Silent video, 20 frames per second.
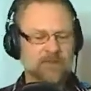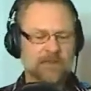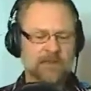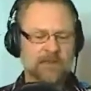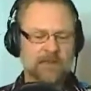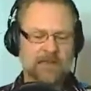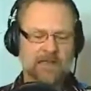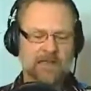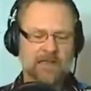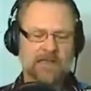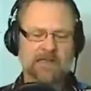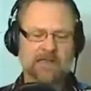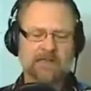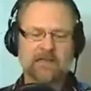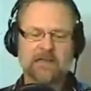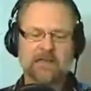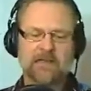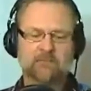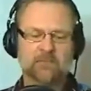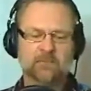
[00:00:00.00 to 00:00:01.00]
and
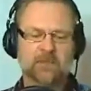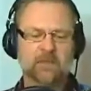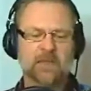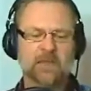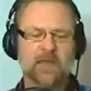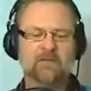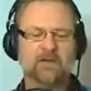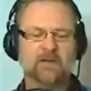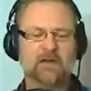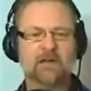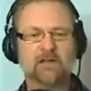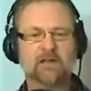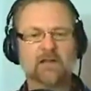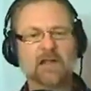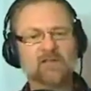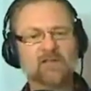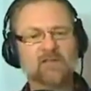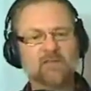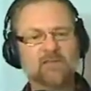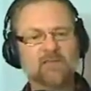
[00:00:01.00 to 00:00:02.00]
maybe have a
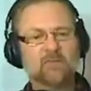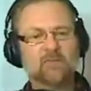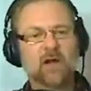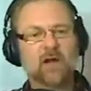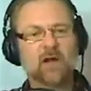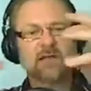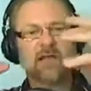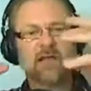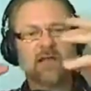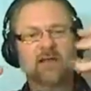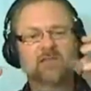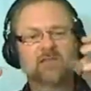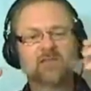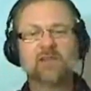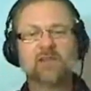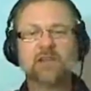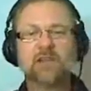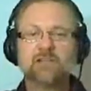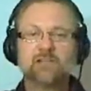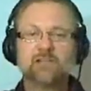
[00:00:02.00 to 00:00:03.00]
collection of podcasts
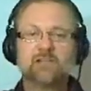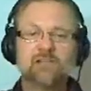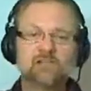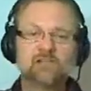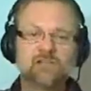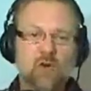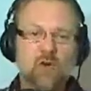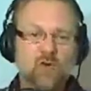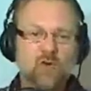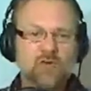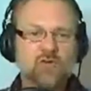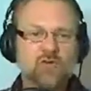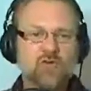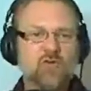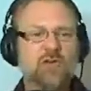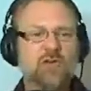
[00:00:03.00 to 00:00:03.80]
to show you